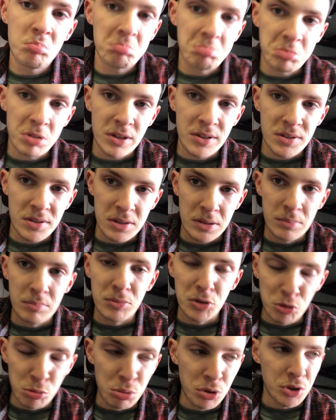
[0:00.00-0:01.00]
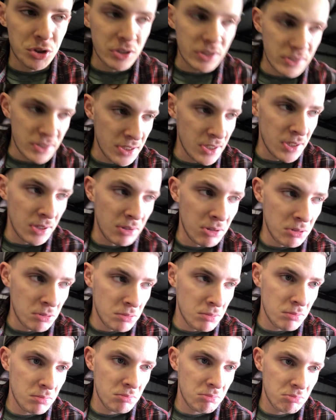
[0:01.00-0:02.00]
press some new bushings in,
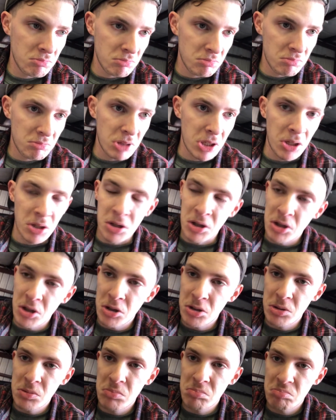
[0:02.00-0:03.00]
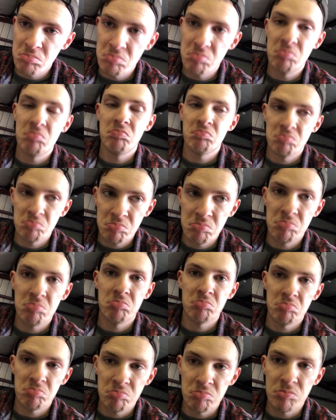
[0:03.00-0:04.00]
and
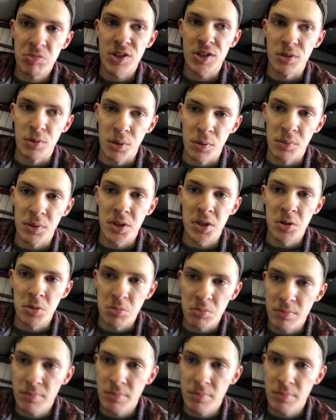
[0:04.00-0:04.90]
see where we go.